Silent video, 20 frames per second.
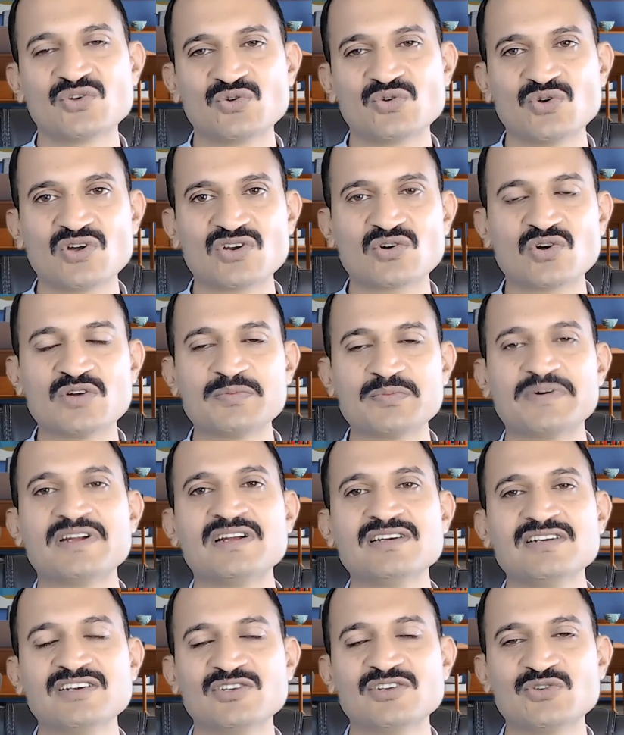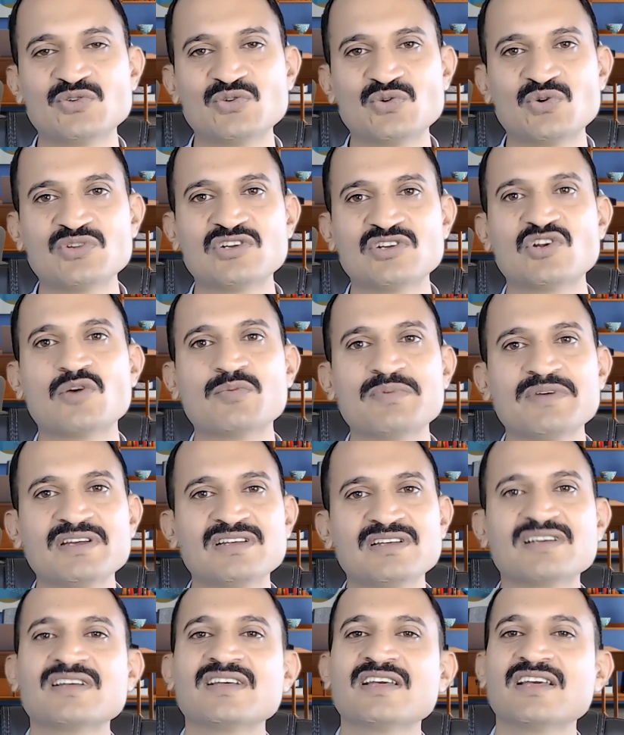You are confident, you know the
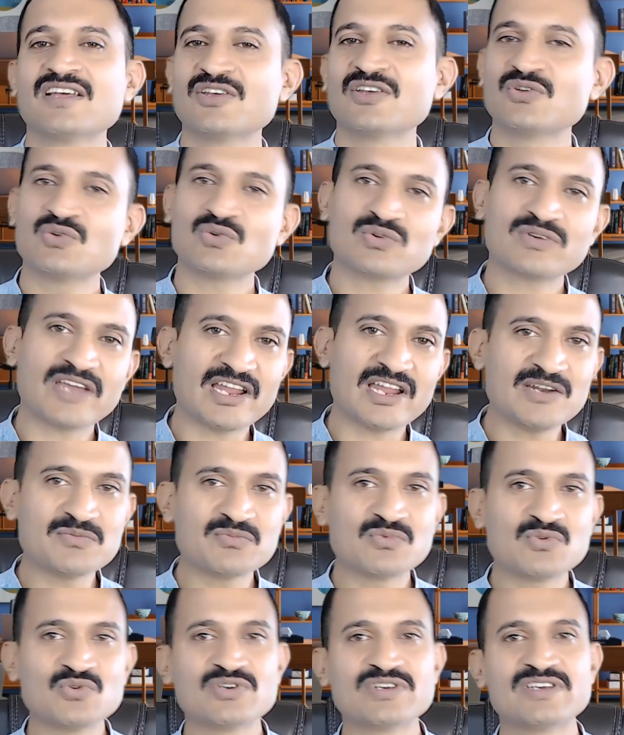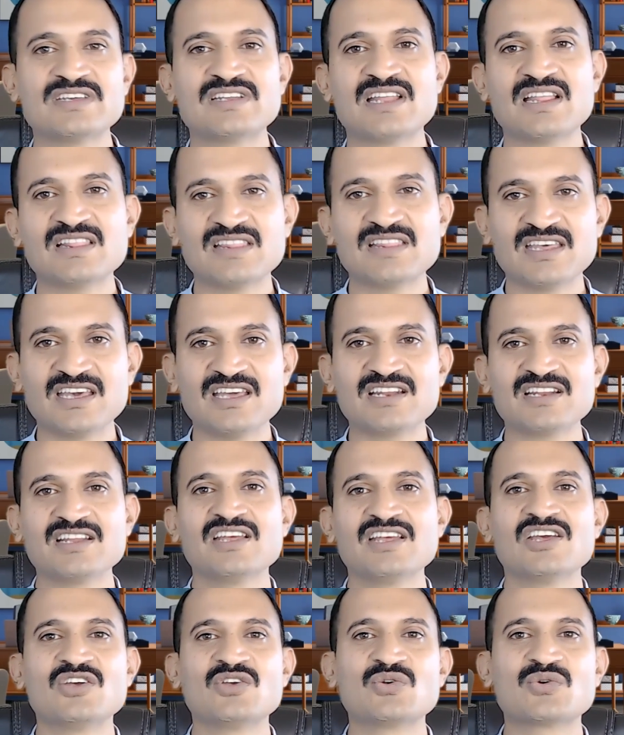topic, you can move here and there,
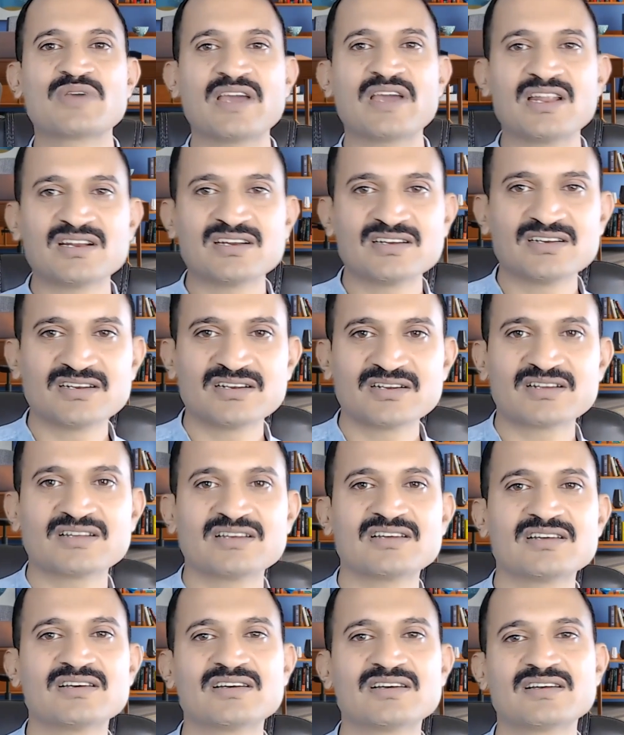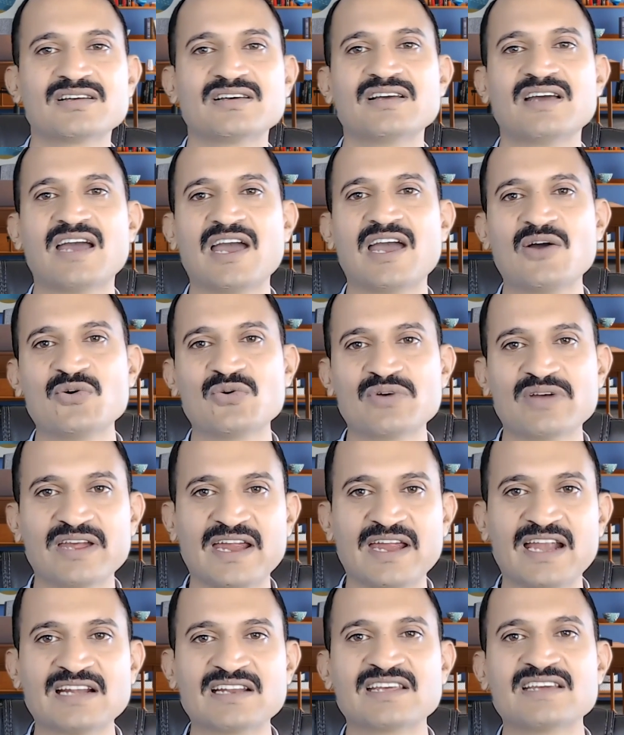you can have
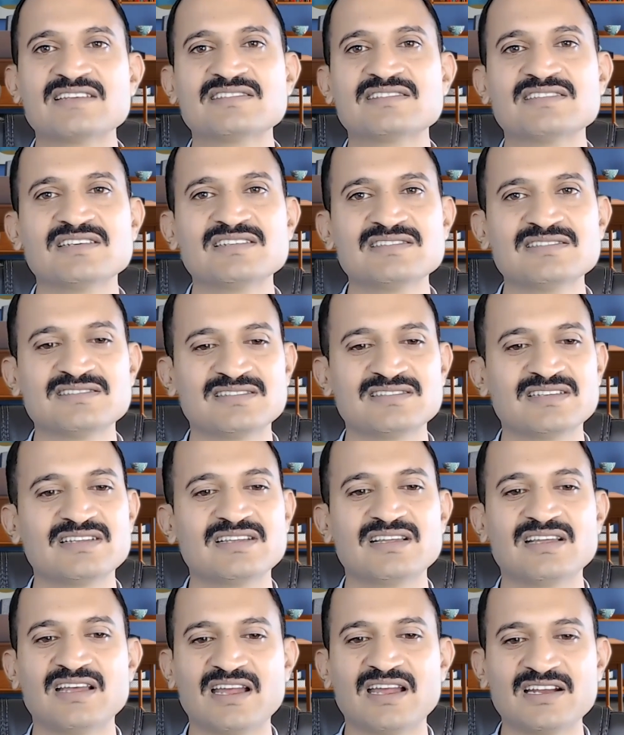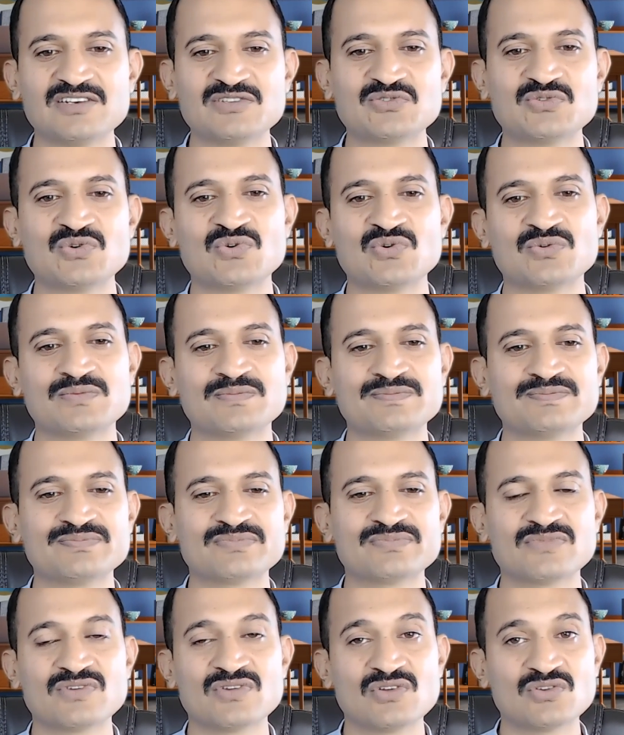hand gestures and so.
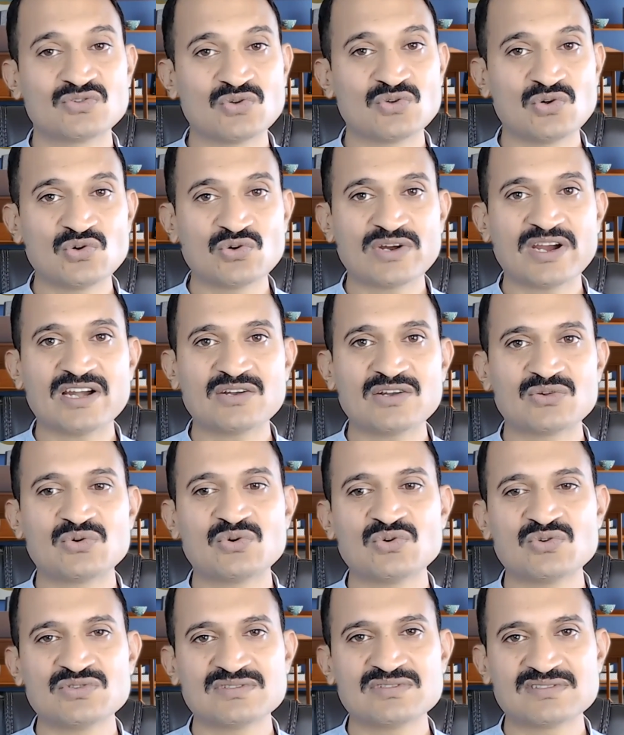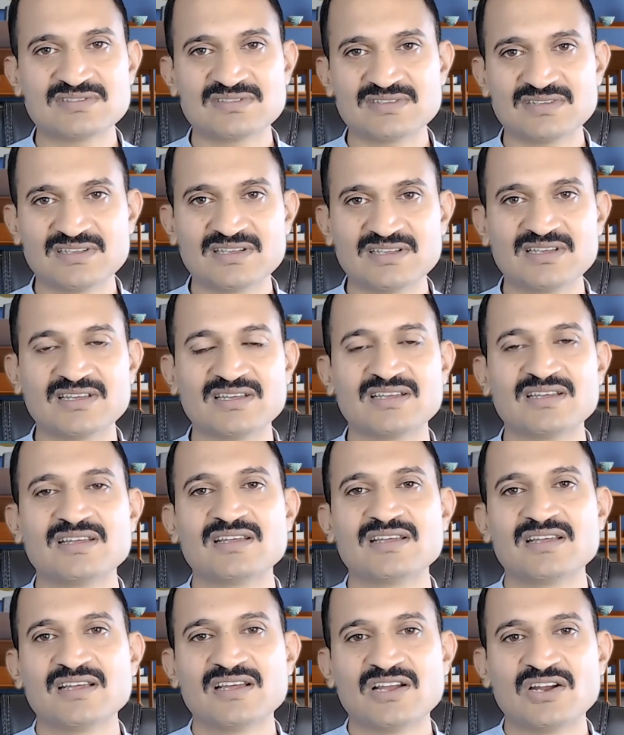So look at those
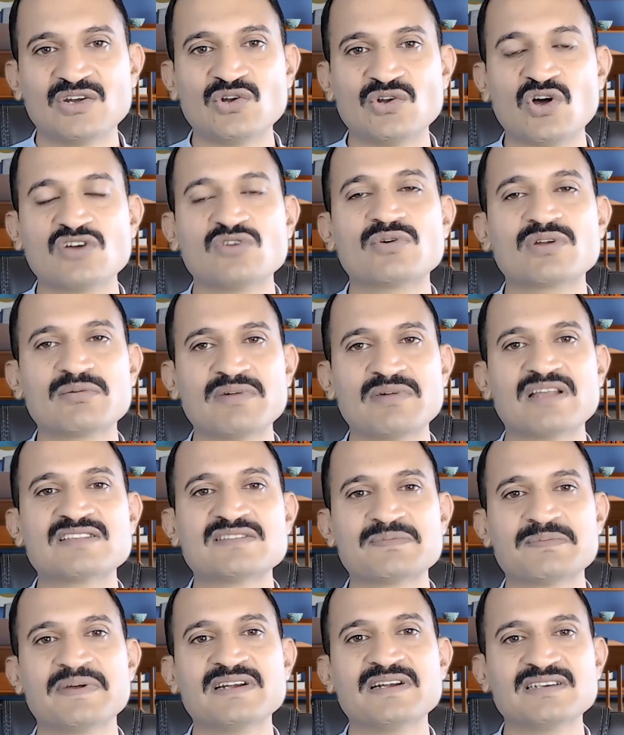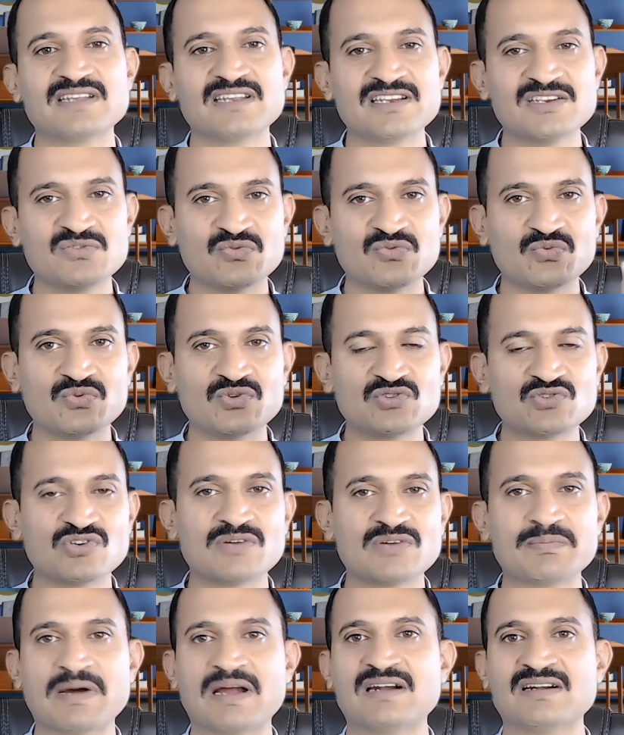non-verbal aspect in
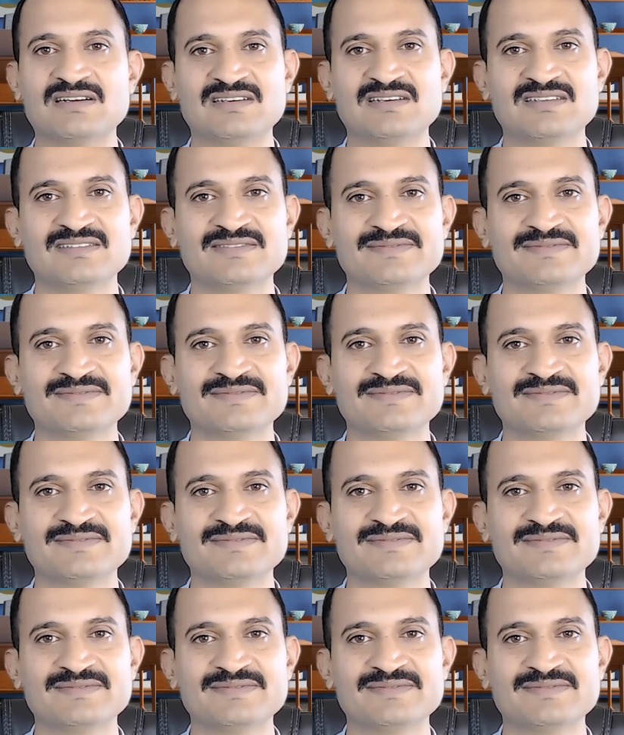visual part.